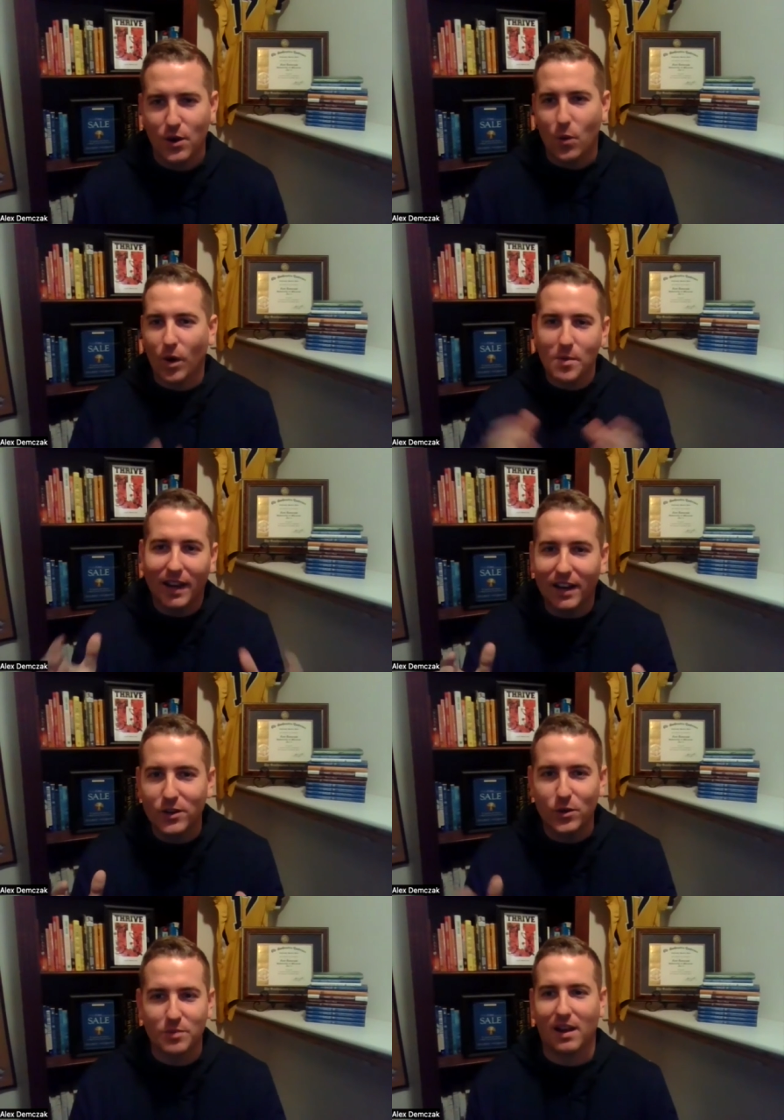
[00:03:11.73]
what am i going
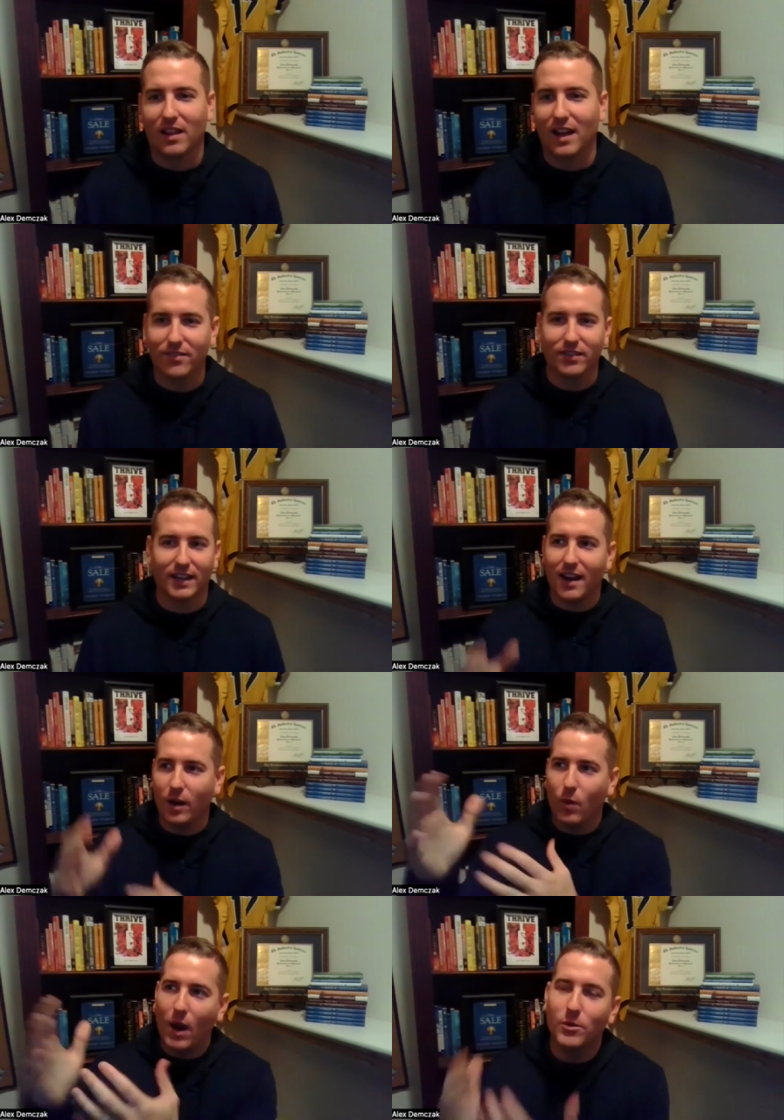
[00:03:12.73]
to do with my life like
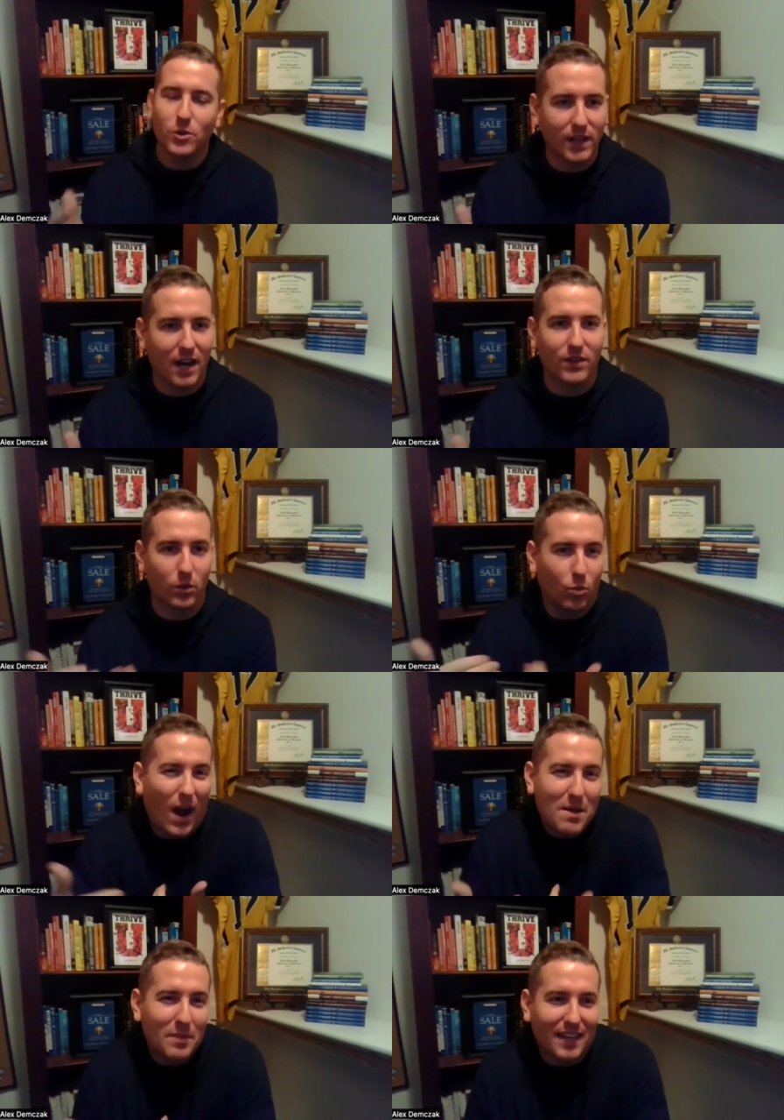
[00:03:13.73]
god why would you allow that
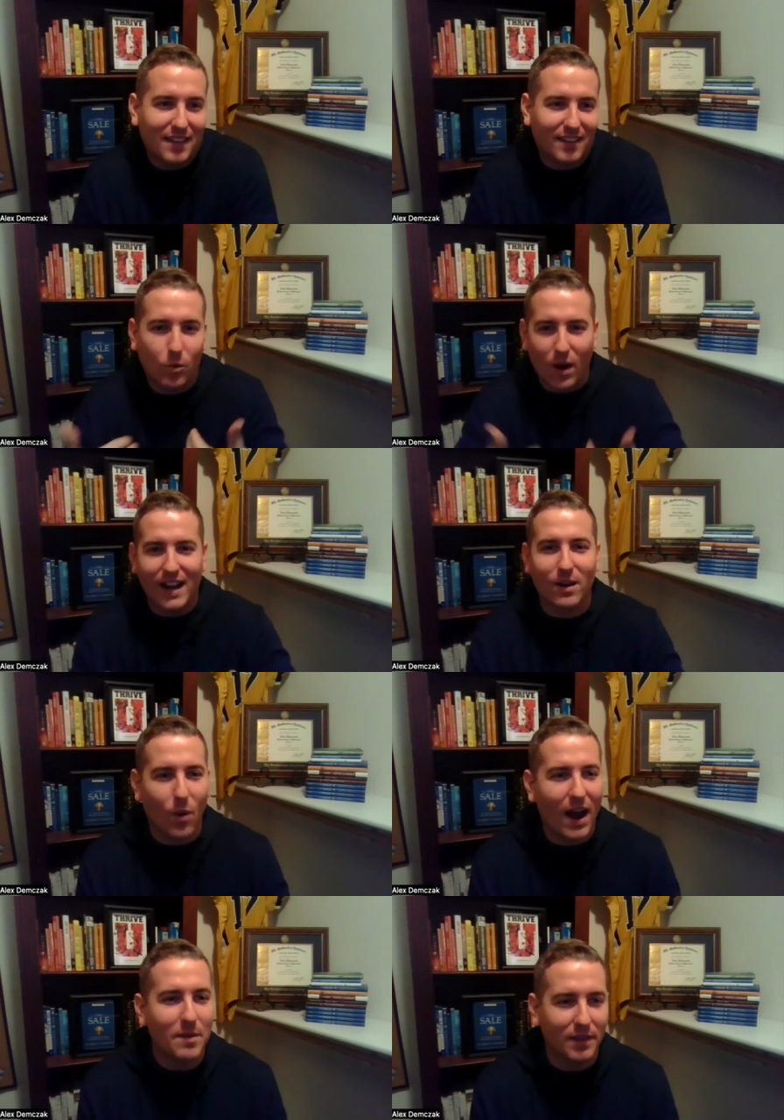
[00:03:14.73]
why me like why
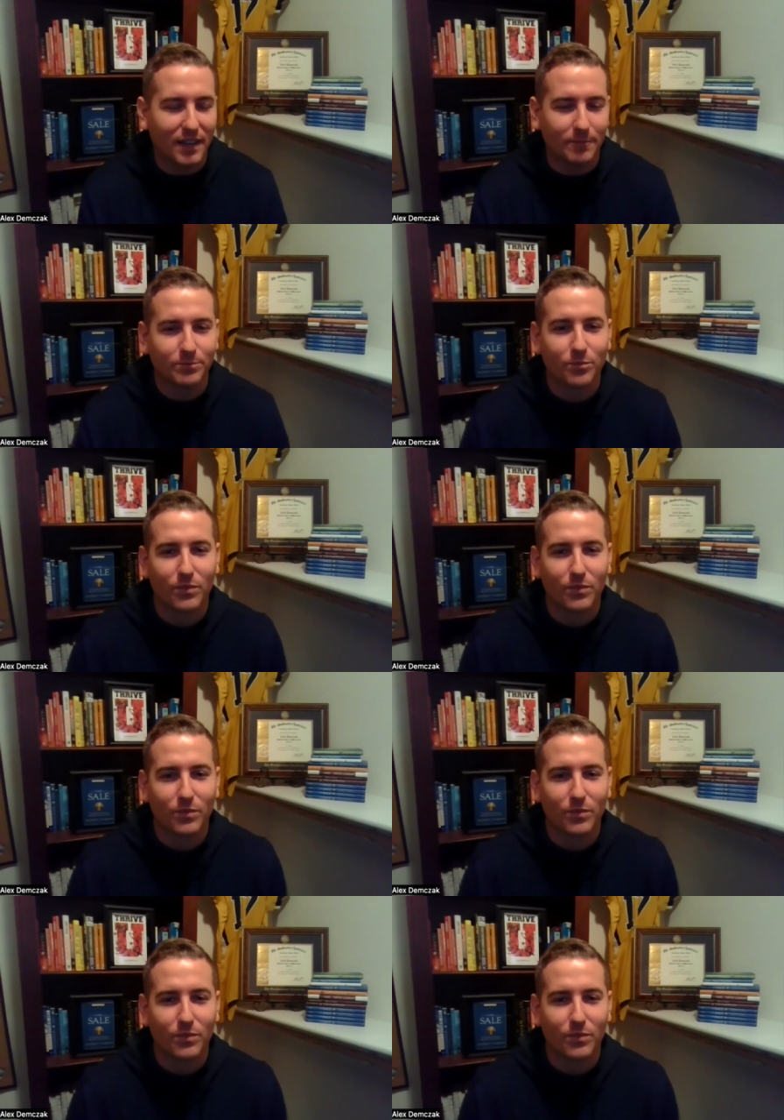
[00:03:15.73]
why me